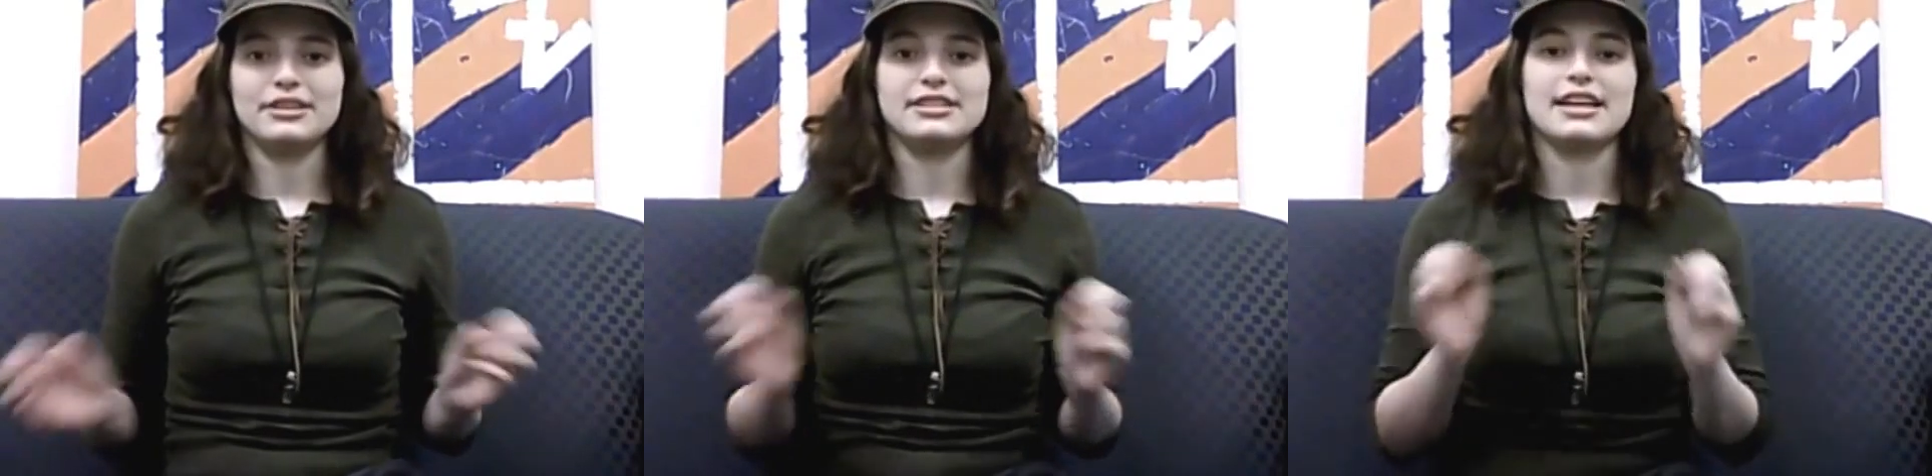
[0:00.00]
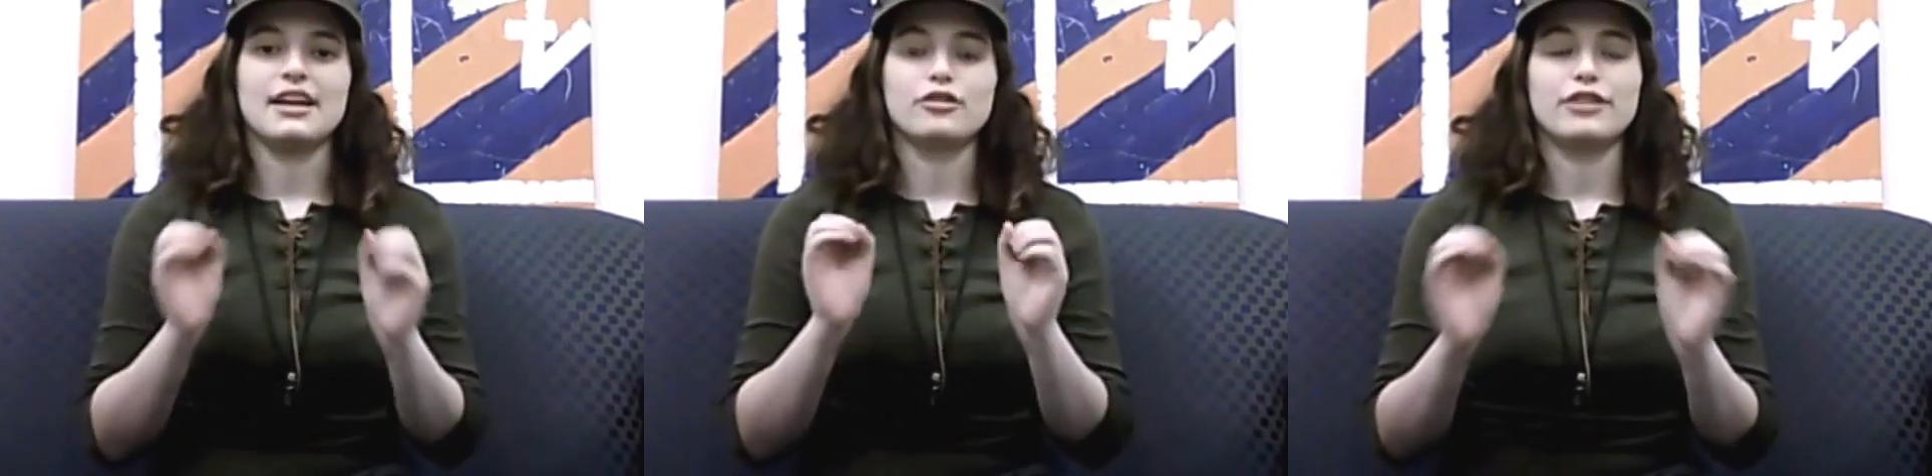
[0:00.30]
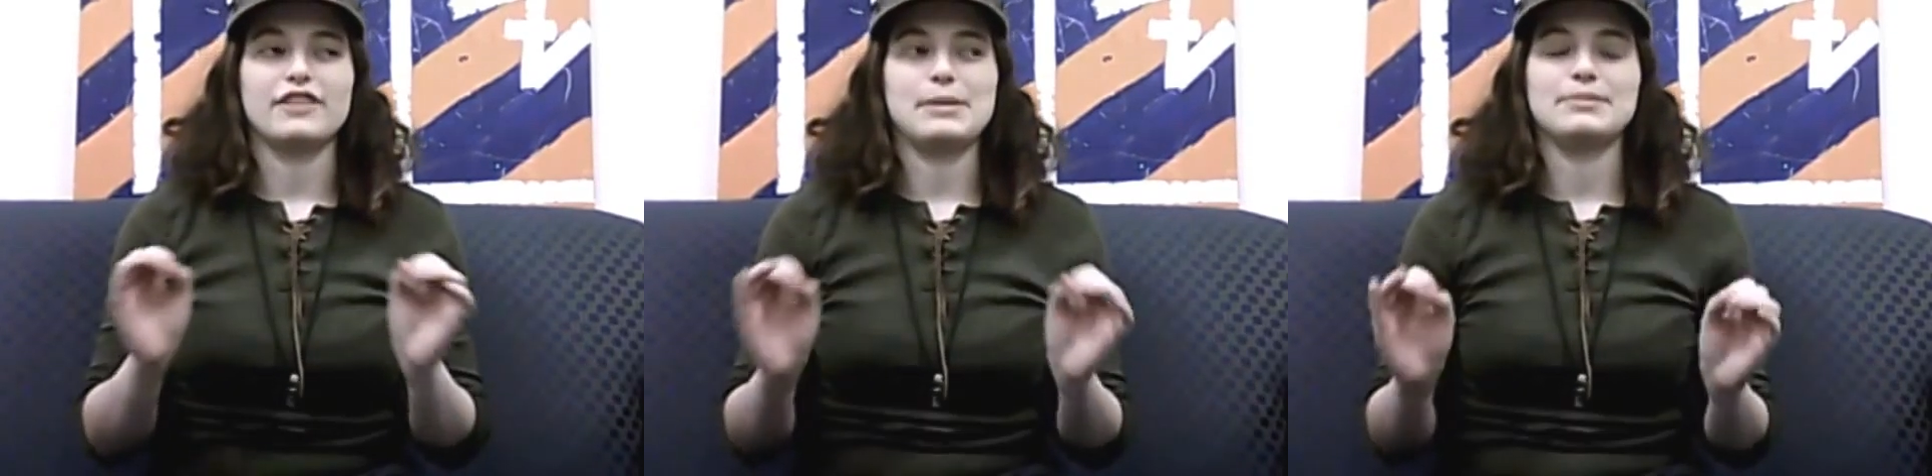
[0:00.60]
is that
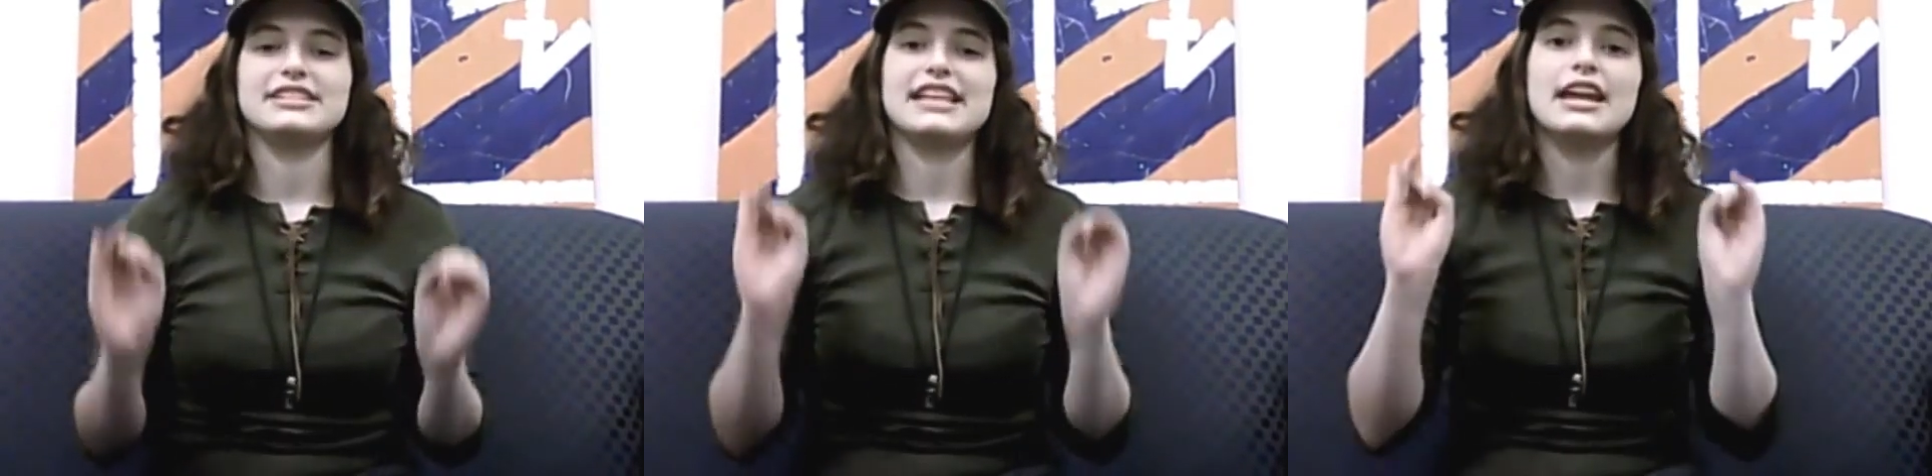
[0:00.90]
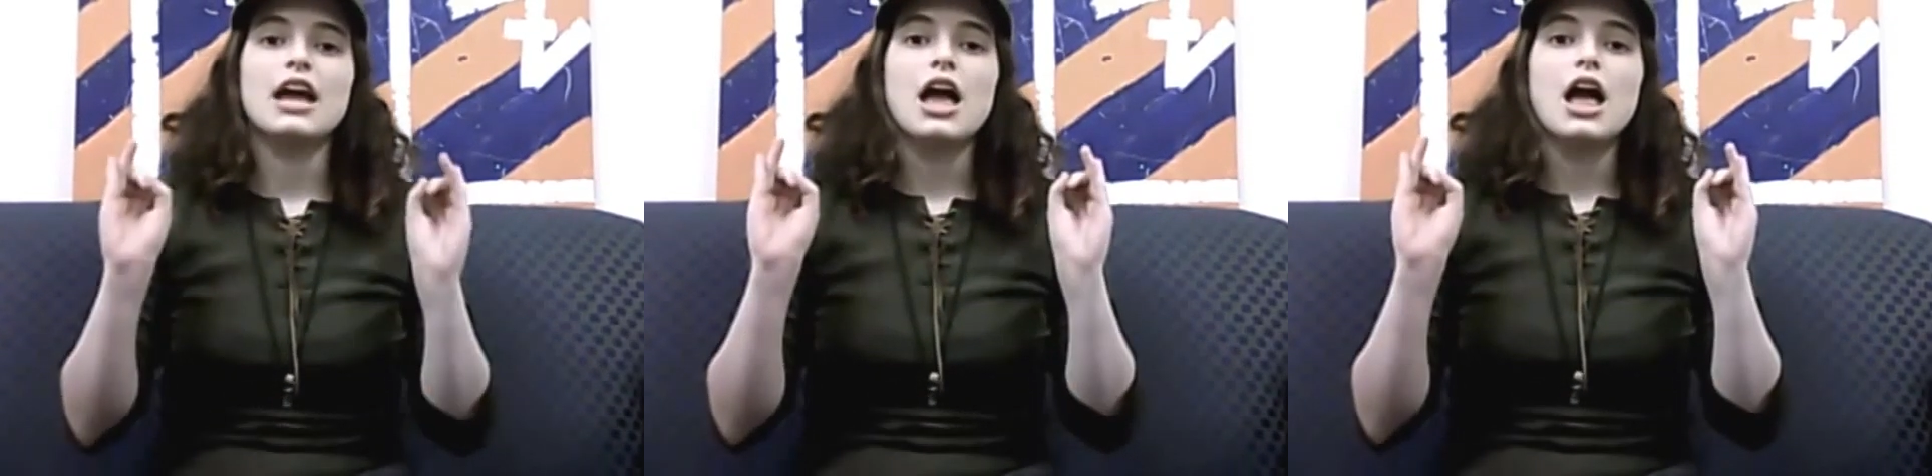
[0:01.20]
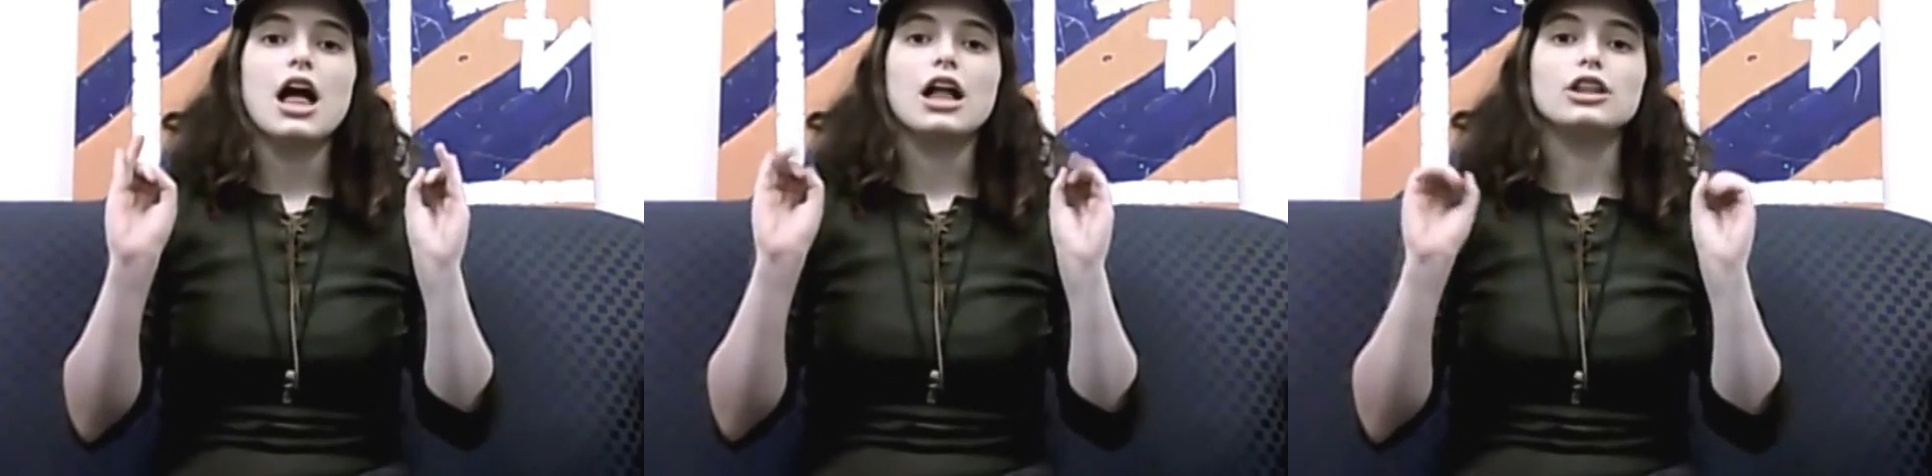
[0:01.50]

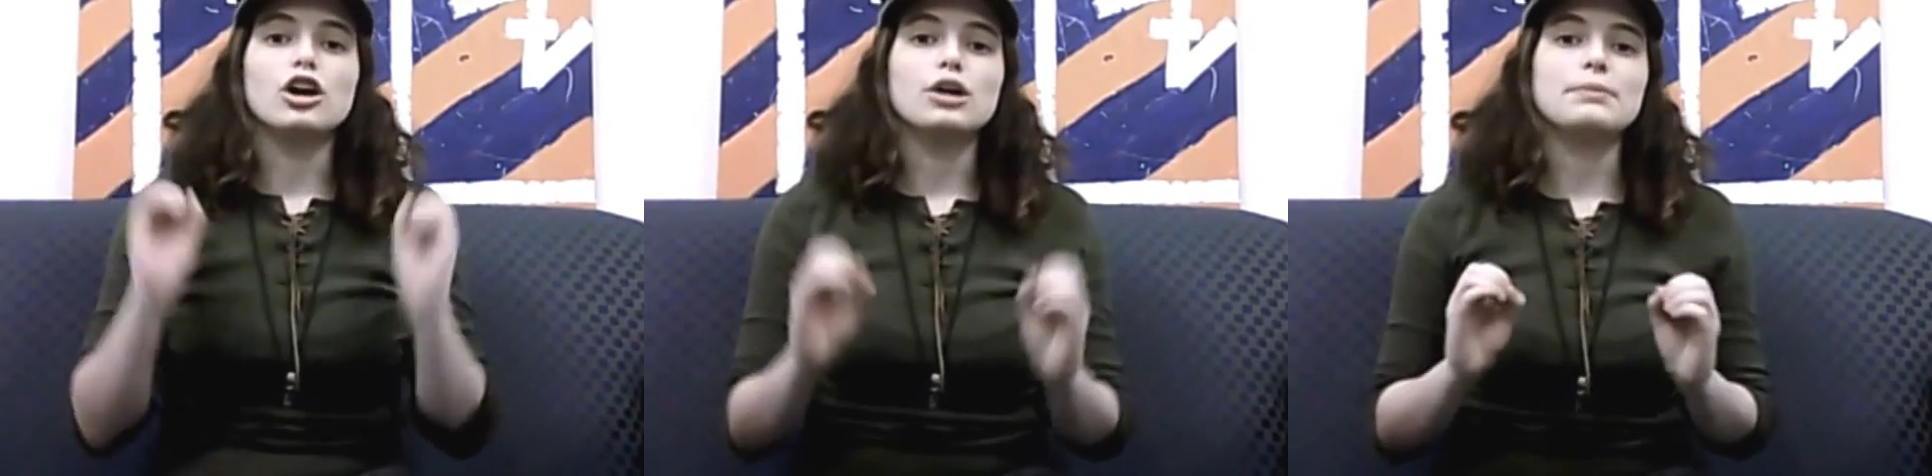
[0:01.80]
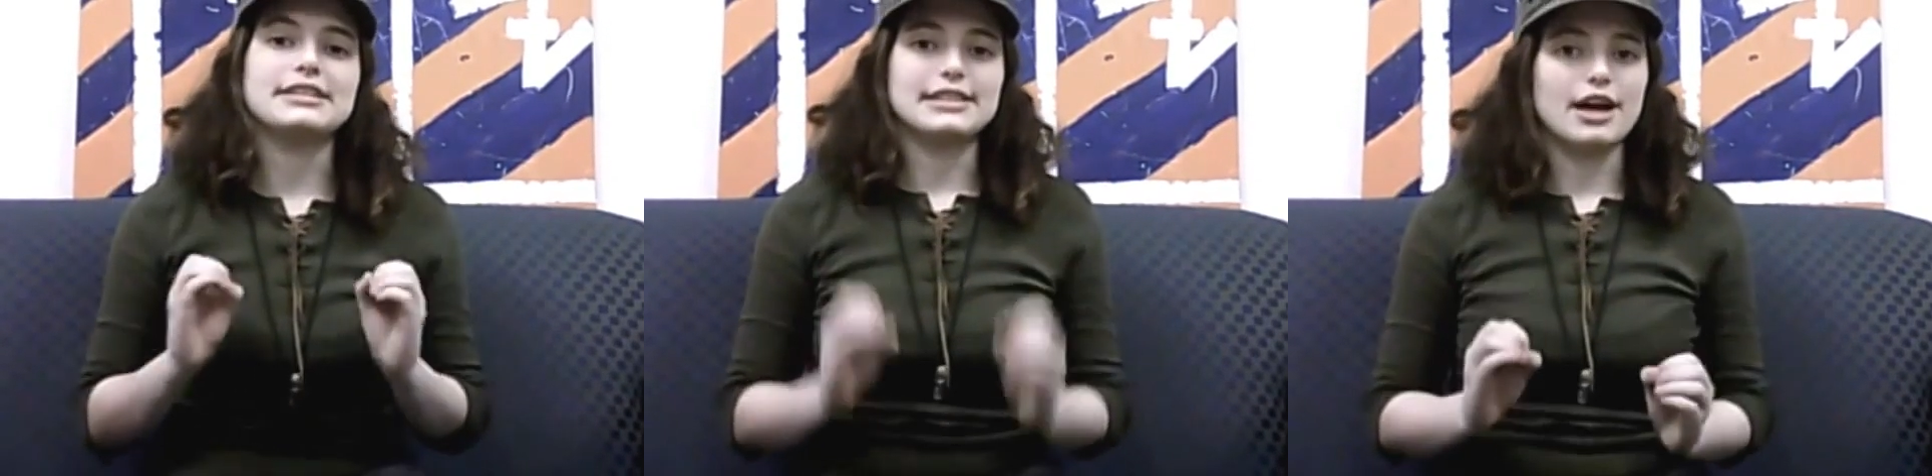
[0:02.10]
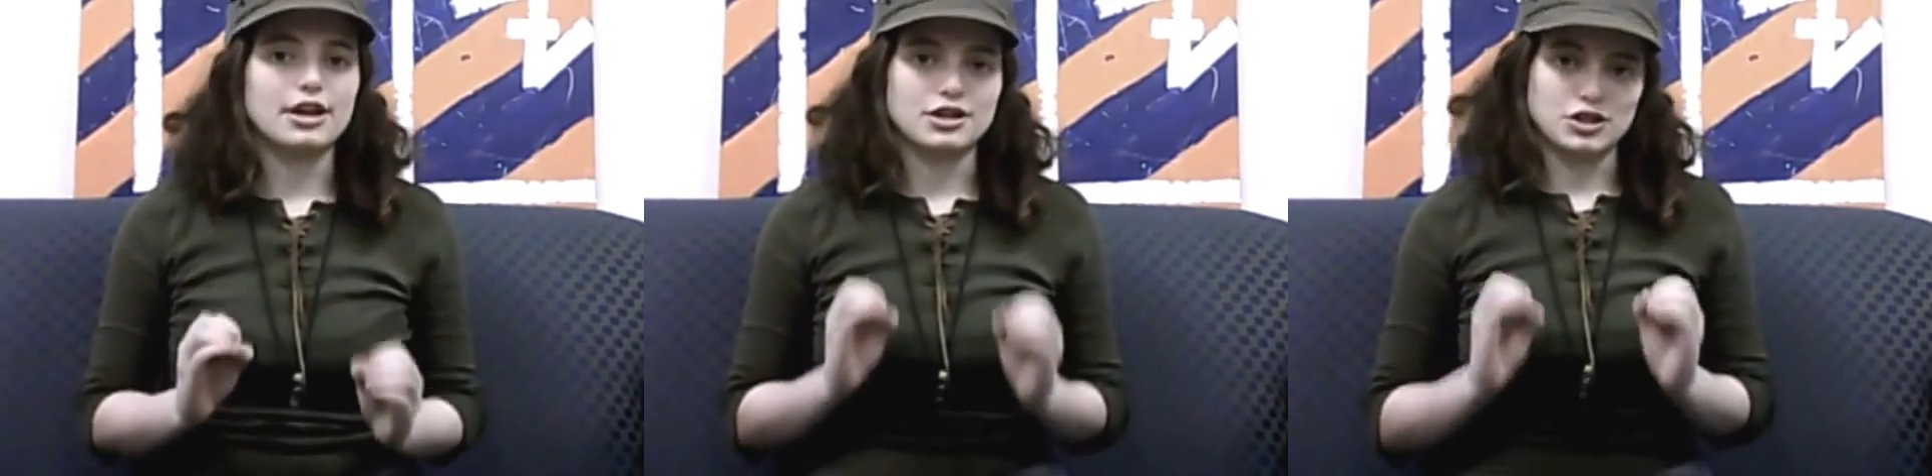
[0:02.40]
LARP is
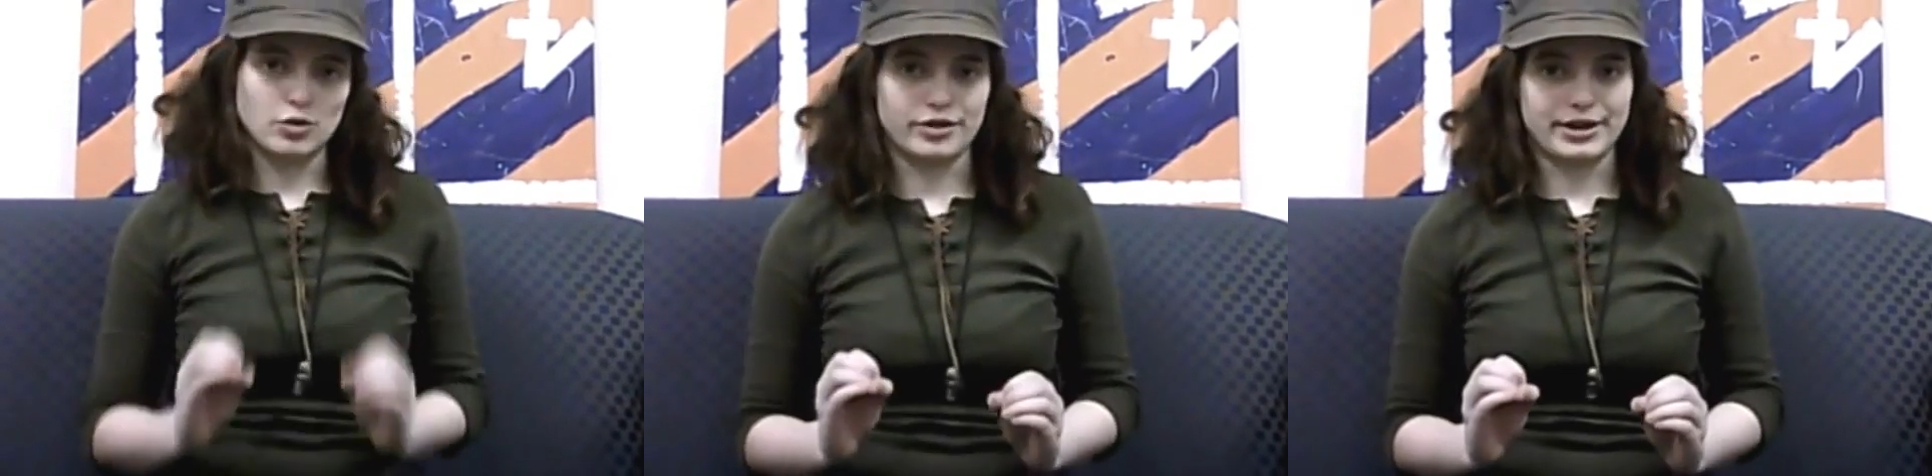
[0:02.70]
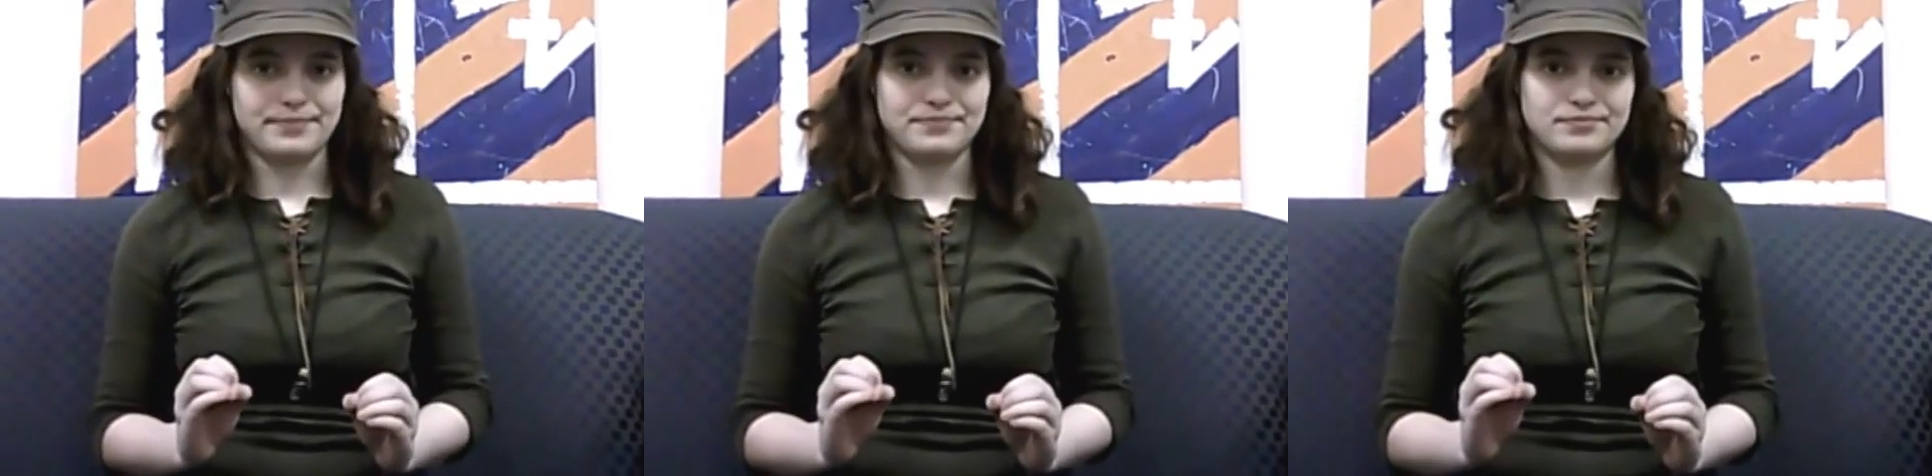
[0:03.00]
not a story.